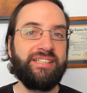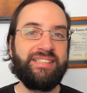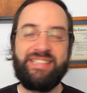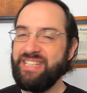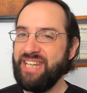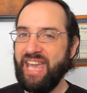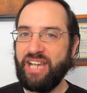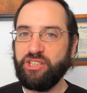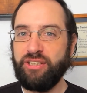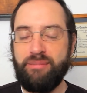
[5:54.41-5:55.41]
didn't
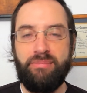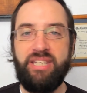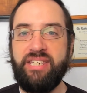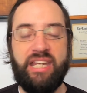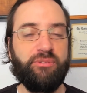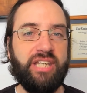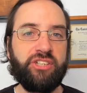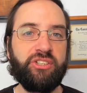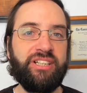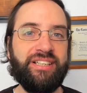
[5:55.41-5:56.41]
actually mean that. It was
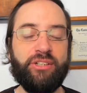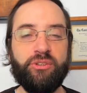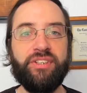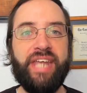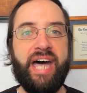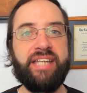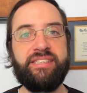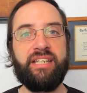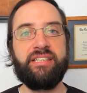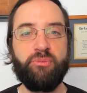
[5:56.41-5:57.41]
actually literal nonsense.